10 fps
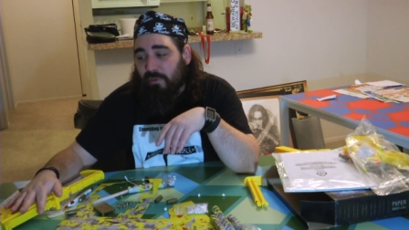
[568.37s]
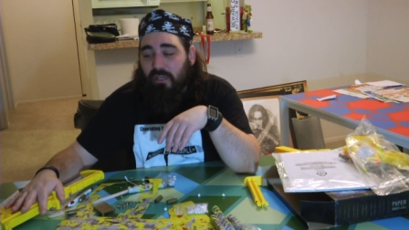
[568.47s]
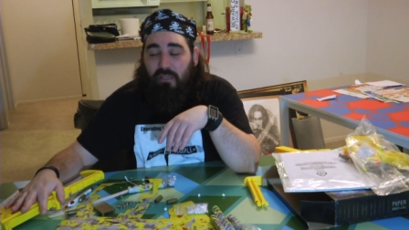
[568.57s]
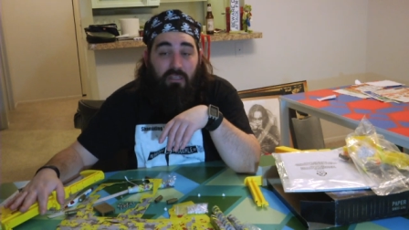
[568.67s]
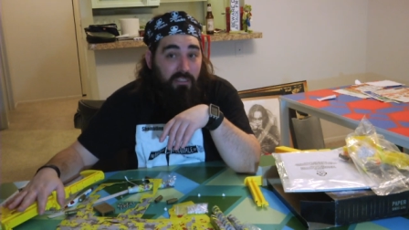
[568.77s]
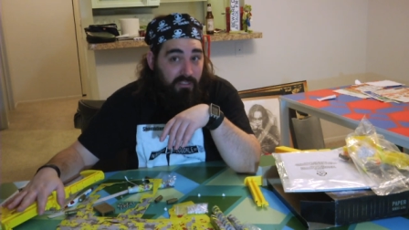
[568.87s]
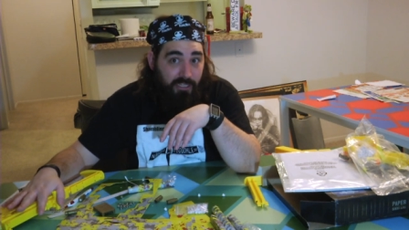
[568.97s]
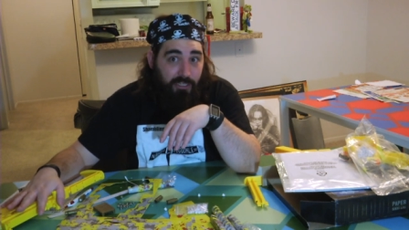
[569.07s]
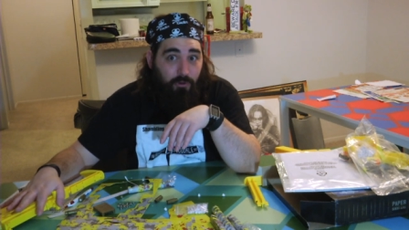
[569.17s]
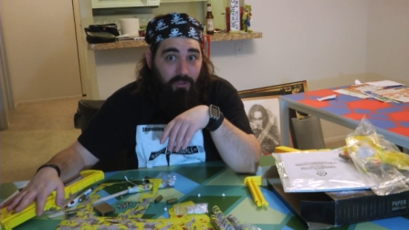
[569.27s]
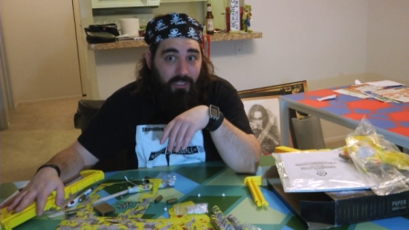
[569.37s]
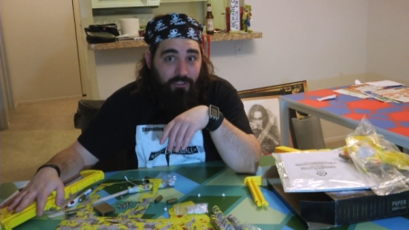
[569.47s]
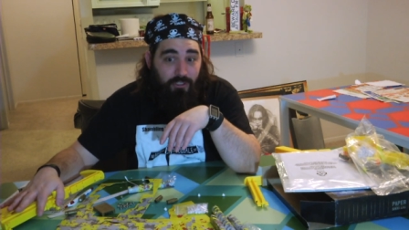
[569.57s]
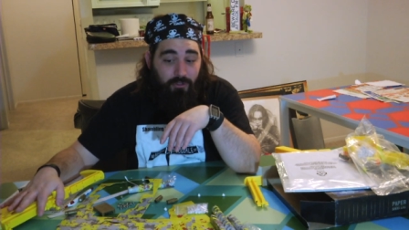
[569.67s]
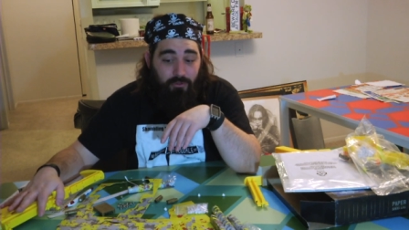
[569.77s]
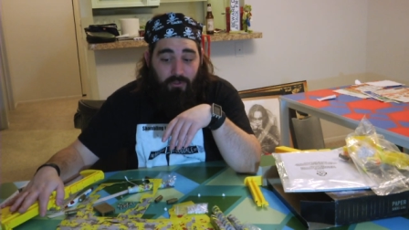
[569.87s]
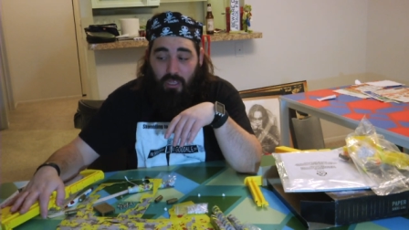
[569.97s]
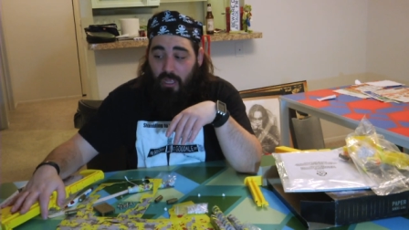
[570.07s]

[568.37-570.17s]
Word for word: be a continual issue.